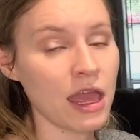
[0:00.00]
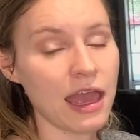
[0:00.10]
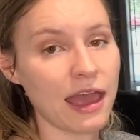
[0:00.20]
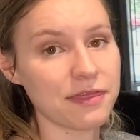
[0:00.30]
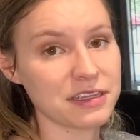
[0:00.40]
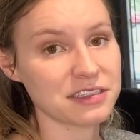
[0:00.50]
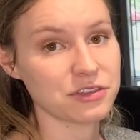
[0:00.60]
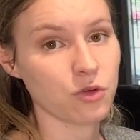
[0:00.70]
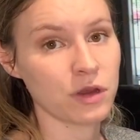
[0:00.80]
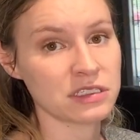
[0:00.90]
and this is
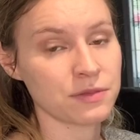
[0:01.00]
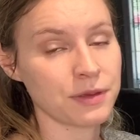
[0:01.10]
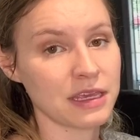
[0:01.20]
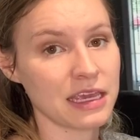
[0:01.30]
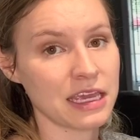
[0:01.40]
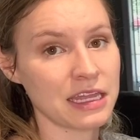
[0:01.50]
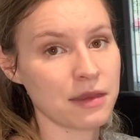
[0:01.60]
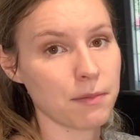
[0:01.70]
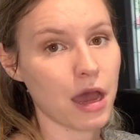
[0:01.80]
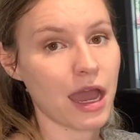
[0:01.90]
going to be
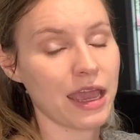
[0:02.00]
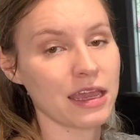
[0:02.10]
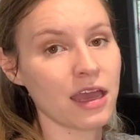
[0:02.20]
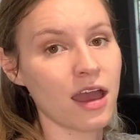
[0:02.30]
in my